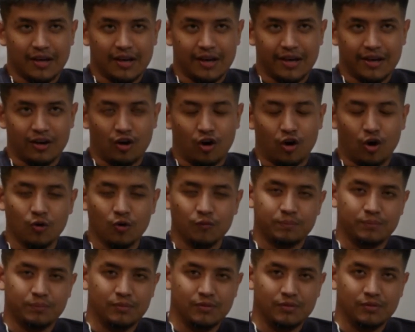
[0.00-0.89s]
and
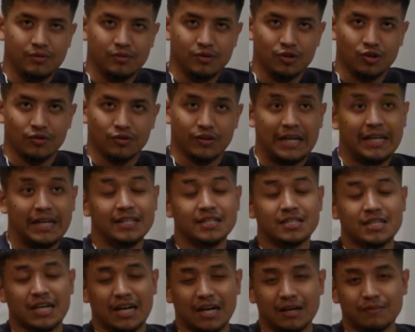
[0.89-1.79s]
hope, that
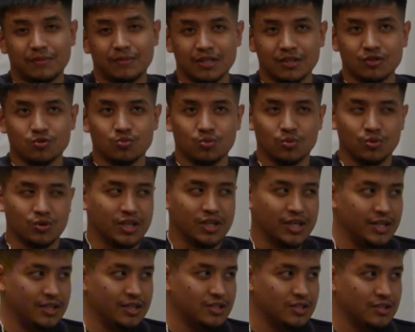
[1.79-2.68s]
in time things will
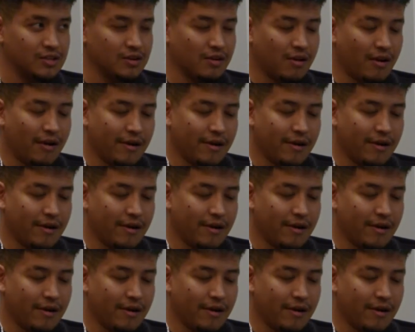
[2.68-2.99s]
change.